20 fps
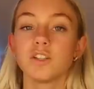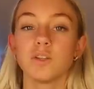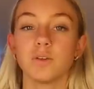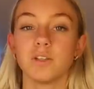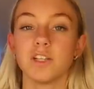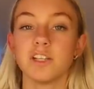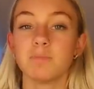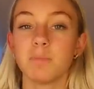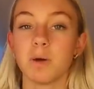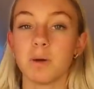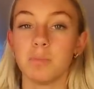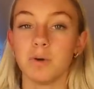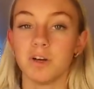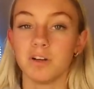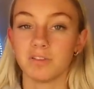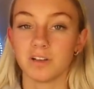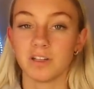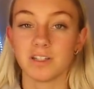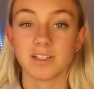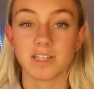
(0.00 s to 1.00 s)
So this is my
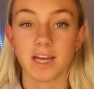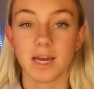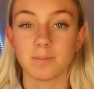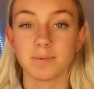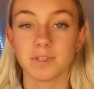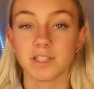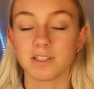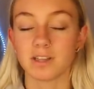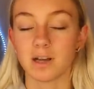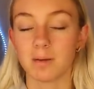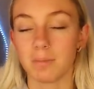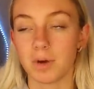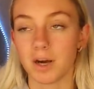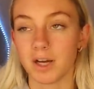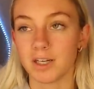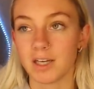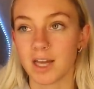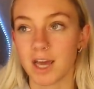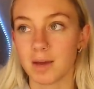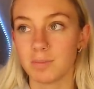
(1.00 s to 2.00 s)
boyfriend's Debs, it's not
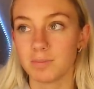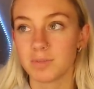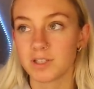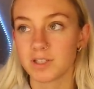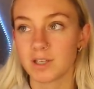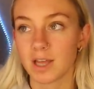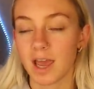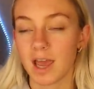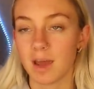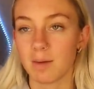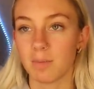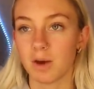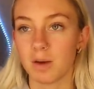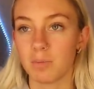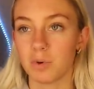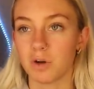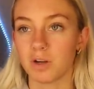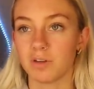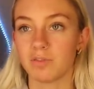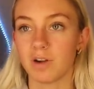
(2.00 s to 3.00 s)
my Debs. My
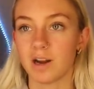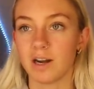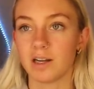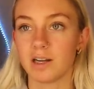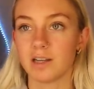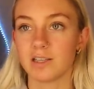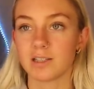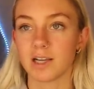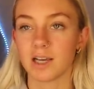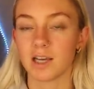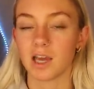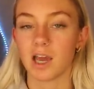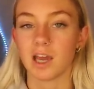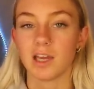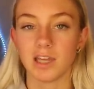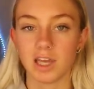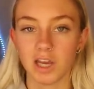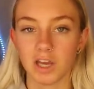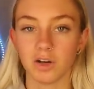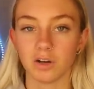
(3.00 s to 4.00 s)
boyfriend is like a
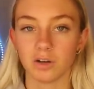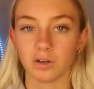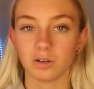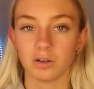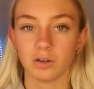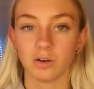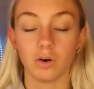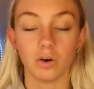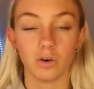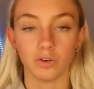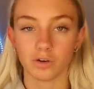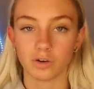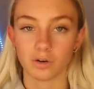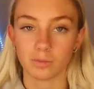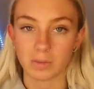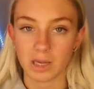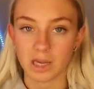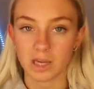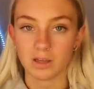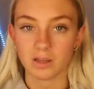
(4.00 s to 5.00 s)
year under
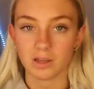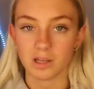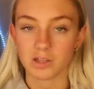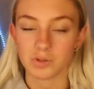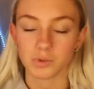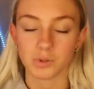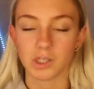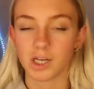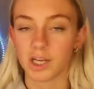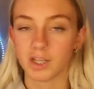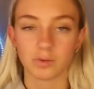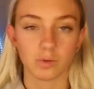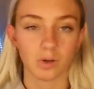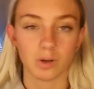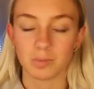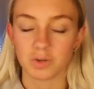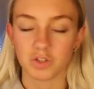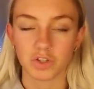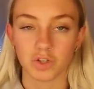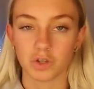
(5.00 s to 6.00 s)
me. He's only like 3
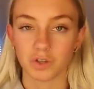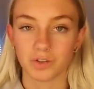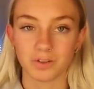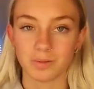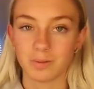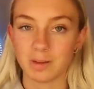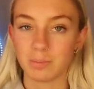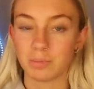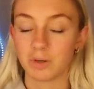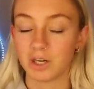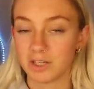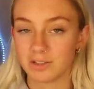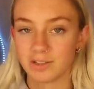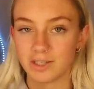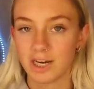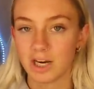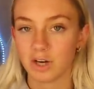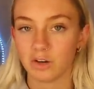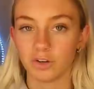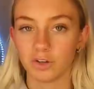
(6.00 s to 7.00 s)
months younger than me, but he's a
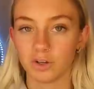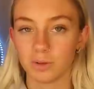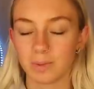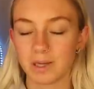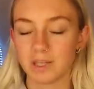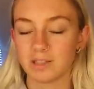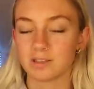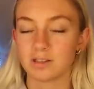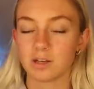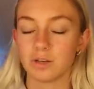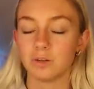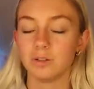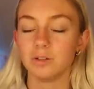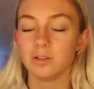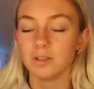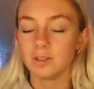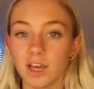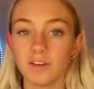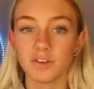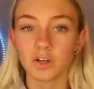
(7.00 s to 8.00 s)
year under me in school.
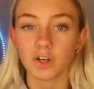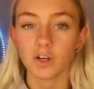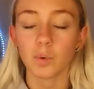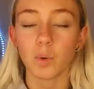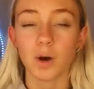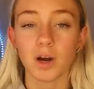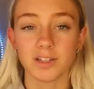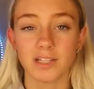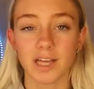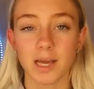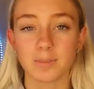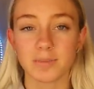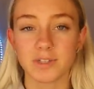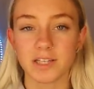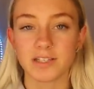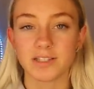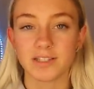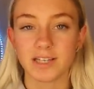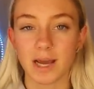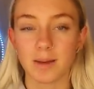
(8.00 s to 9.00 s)
If you don't know what a Debs
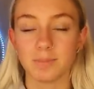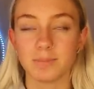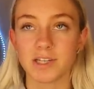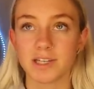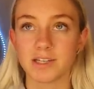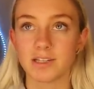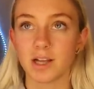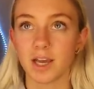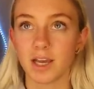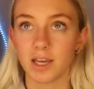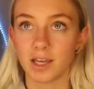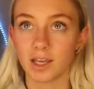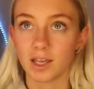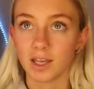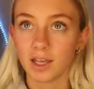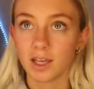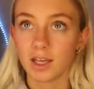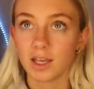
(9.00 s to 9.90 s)
is like,